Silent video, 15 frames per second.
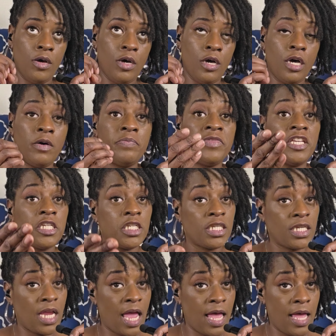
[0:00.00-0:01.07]
the
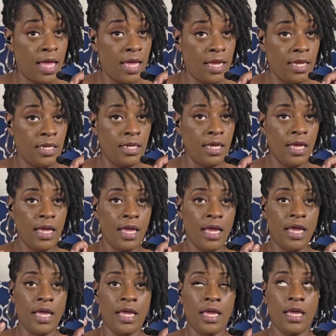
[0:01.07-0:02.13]
shine,
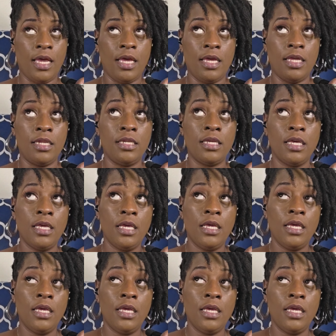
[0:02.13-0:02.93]
and